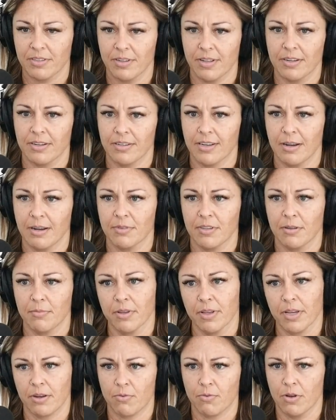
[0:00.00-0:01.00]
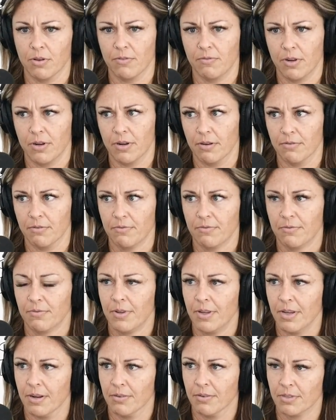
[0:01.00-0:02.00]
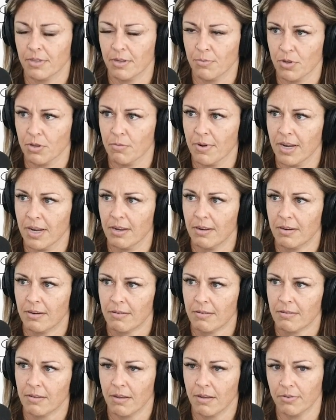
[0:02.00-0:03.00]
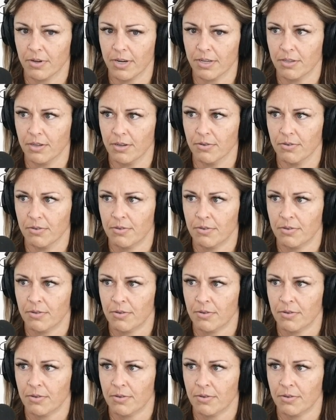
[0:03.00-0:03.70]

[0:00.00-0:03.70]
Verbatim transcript: is a lot of times they'd be like, well, if you don't, you know, sleep with me, I'll arrest you.